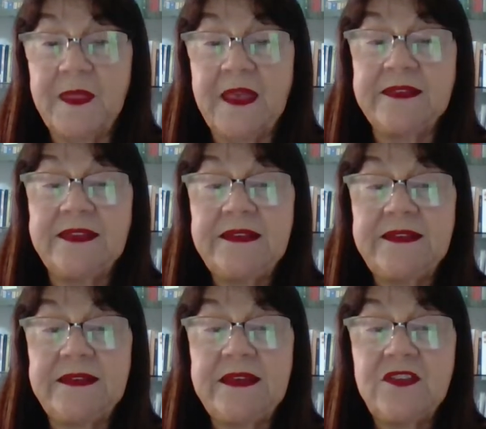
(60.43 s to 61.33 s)
The
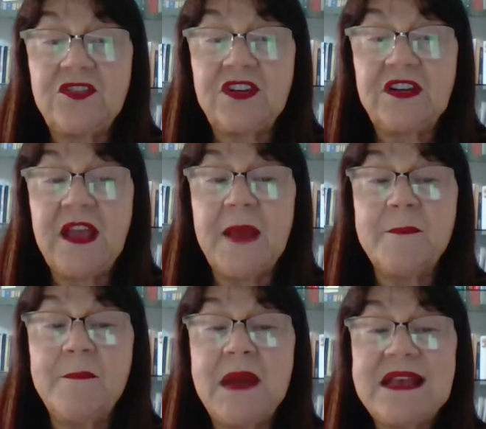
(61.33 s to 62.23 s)
teacher
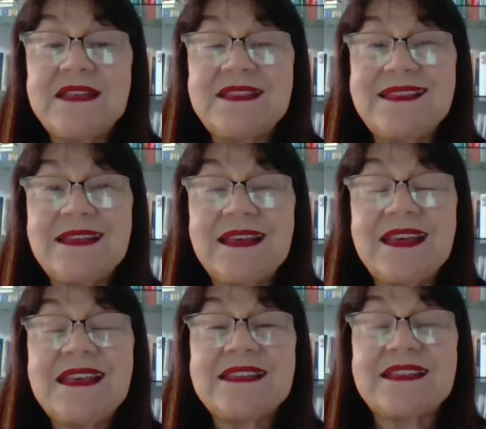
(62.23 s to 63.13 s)
must
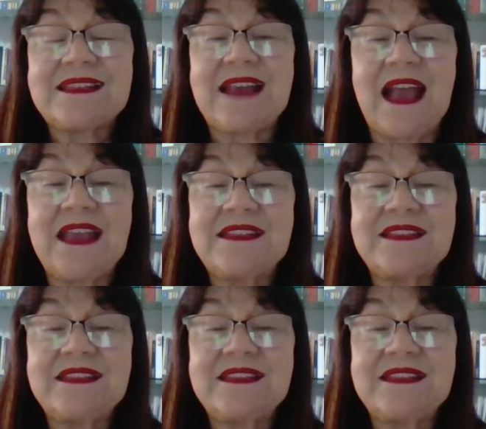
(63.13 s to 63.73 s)
incite